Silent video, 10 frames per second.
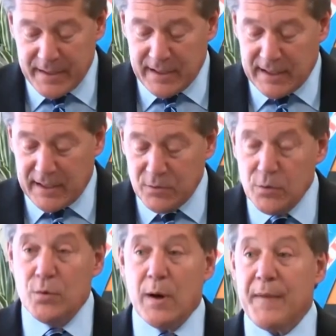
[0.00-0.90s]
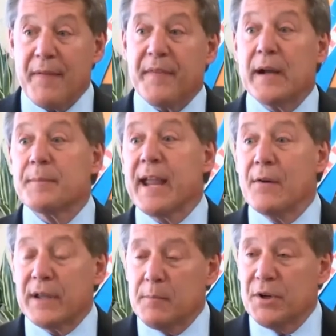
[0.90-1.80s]
who, not that I'm
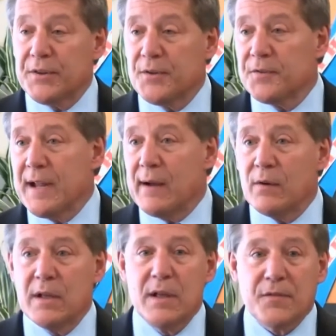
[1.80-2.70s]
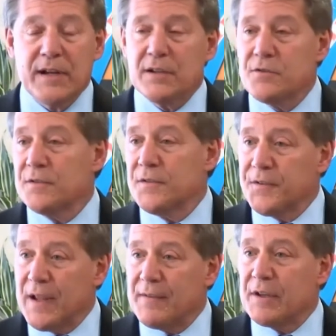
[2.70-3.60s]
counting, but there's now
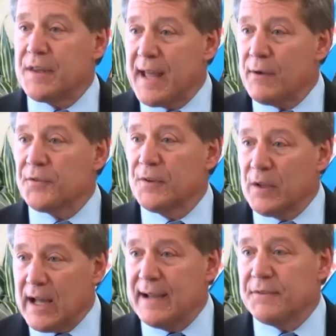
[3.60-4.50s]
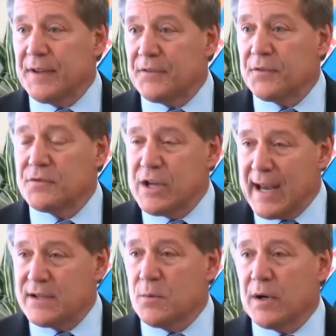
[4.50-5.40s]
307,000 lives as of
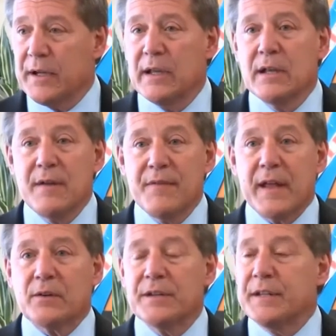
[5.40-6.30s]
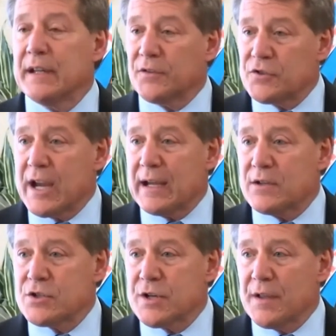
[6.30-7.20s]
January that are in the
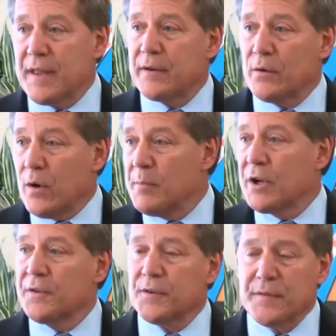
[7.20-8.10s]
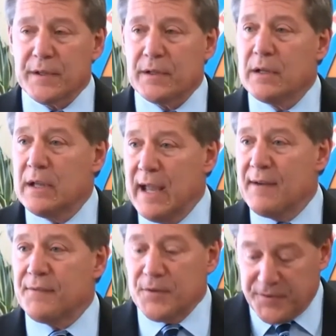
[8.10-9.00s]
exchange that are all because of the
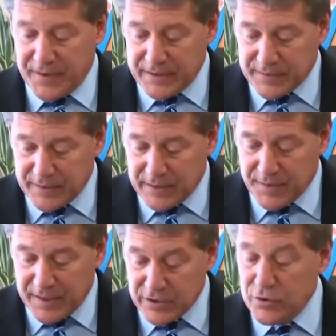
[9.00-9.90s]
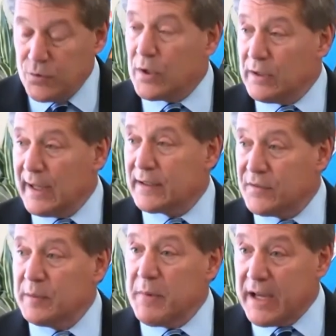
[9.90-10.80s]
efforts that you
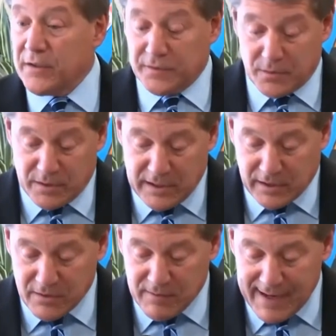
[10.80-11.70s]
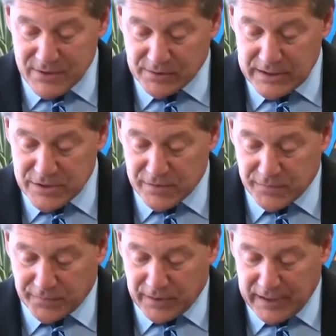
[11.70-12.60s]
collectively made. So
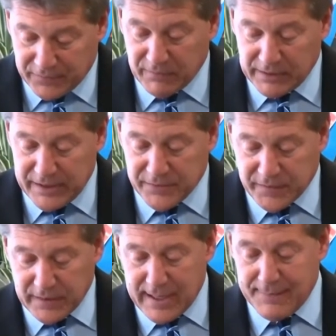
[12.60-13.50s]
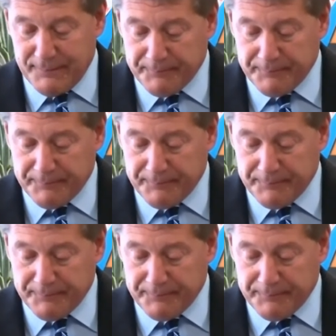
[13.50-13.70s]
congratulations as it relates to that.